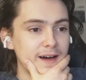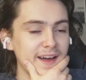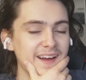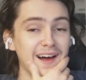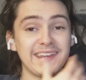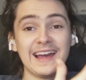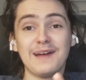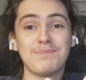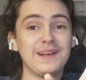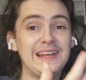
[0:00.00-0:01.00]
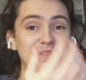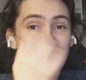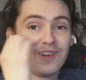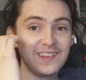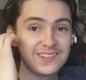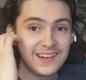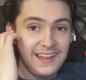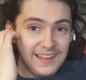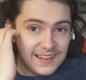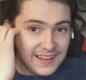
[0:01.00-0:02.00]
I I can believe it honestly.